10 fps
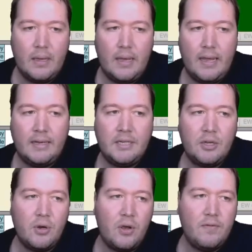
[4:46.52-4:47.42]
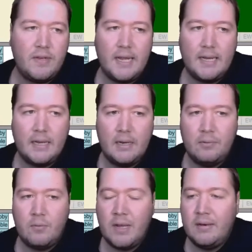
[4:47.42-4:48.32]
and you could overtake it
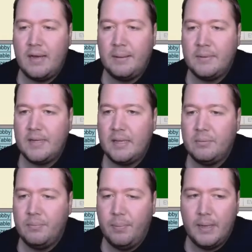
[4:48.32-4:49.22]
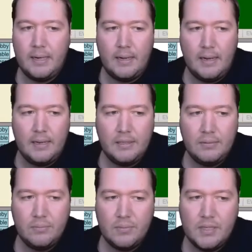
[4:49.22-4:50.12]
and run diamonds at them, but
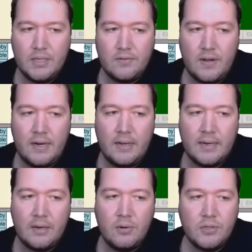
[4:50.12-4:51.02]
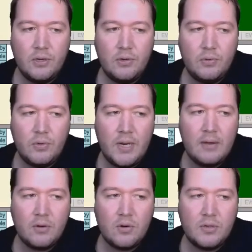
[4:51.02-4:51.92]
this is fine. I can also
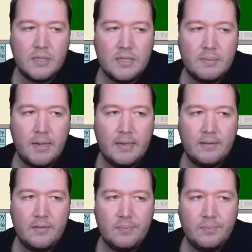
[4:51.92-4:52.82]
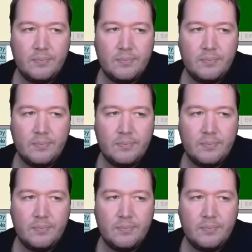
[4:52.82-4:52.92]
now cross in spades.